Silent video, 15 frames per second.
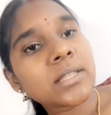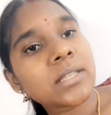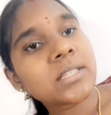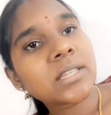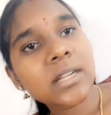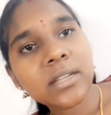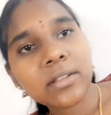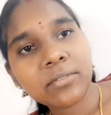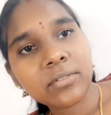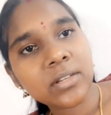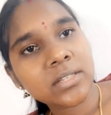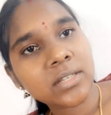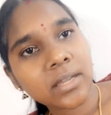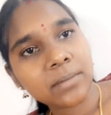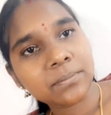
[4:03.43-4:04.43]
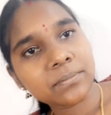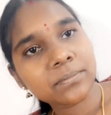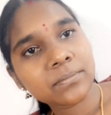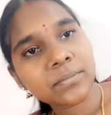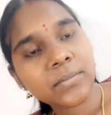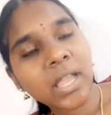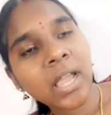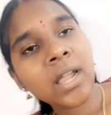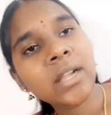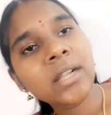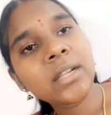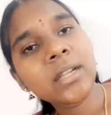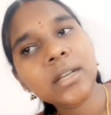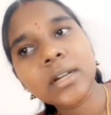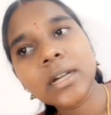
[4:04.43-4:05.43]
each and every time.
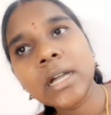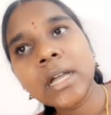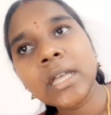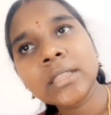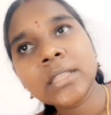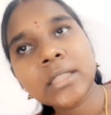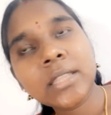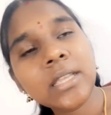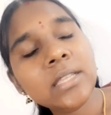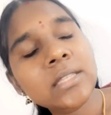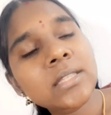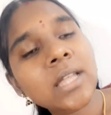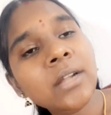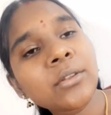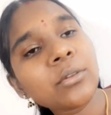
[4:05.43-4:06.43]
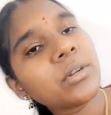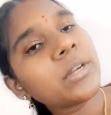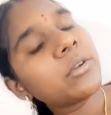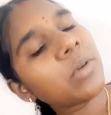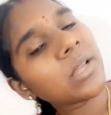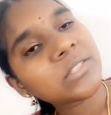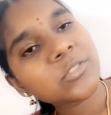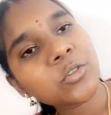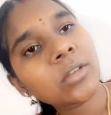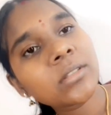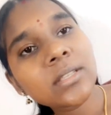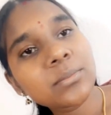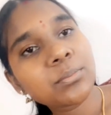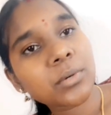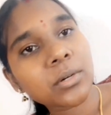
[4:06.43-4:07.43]
And uh, the thing is that you need to enjoy
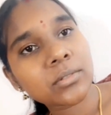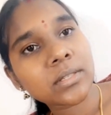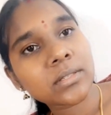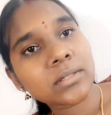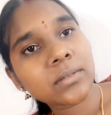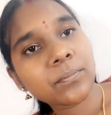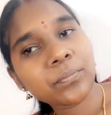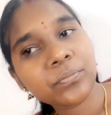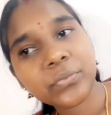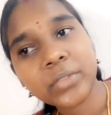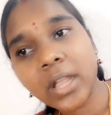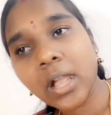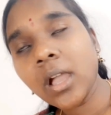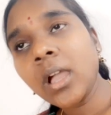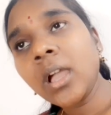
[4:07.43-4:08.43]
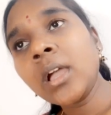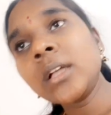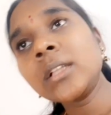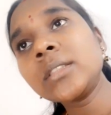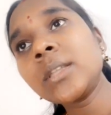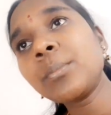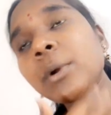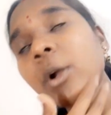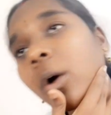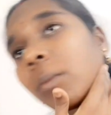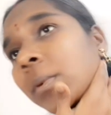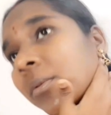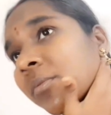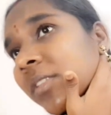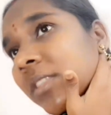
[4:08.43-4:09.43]
this process. The
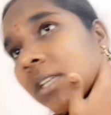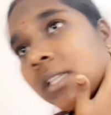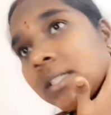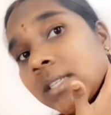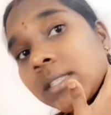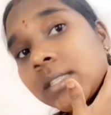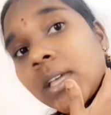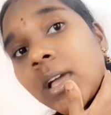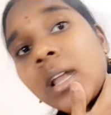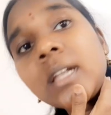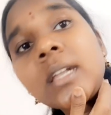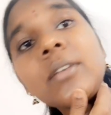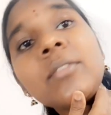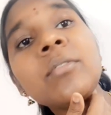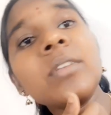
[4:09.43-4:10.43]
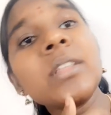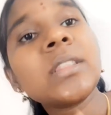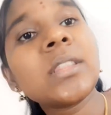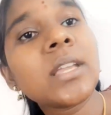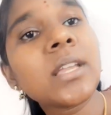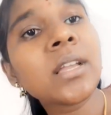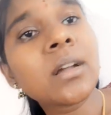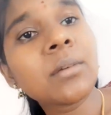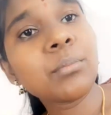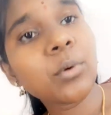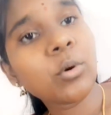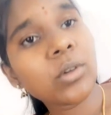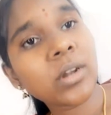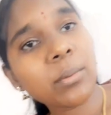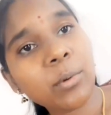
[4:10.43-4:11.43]
problem with us is that we think
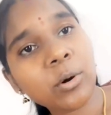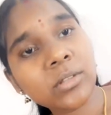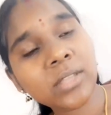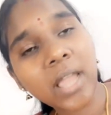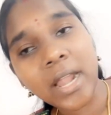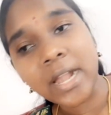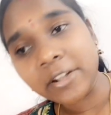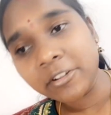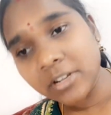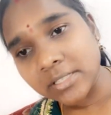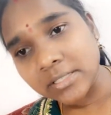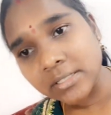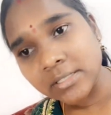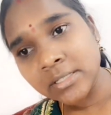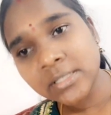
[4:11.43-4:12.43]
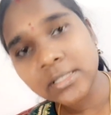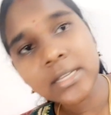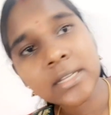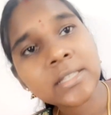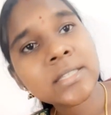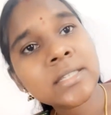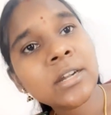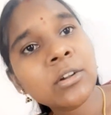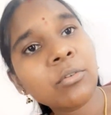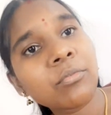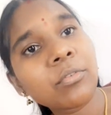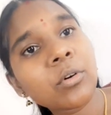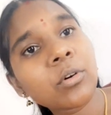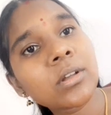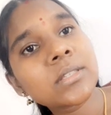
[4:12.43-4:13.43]
more about the end results instead of
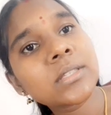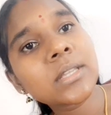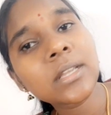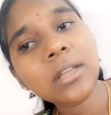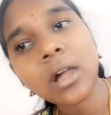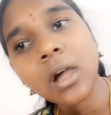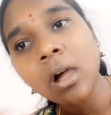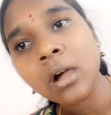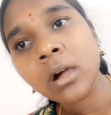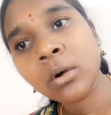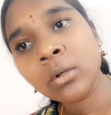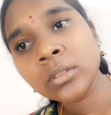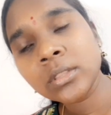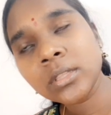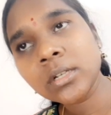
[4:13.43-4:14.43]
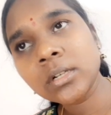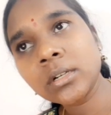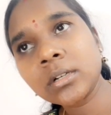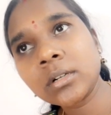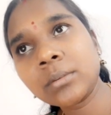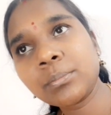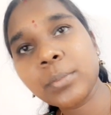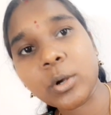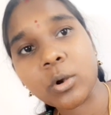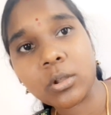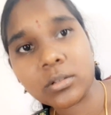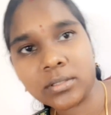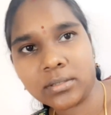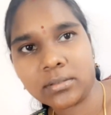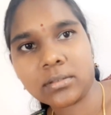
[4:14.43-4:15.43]
focusing on the
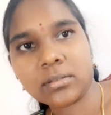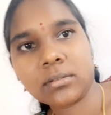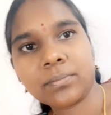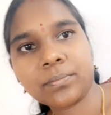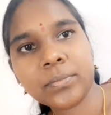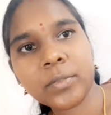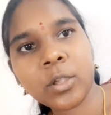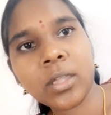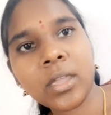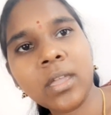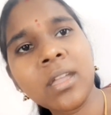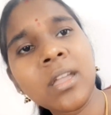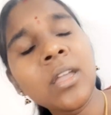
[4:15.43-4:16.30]
process. Okay,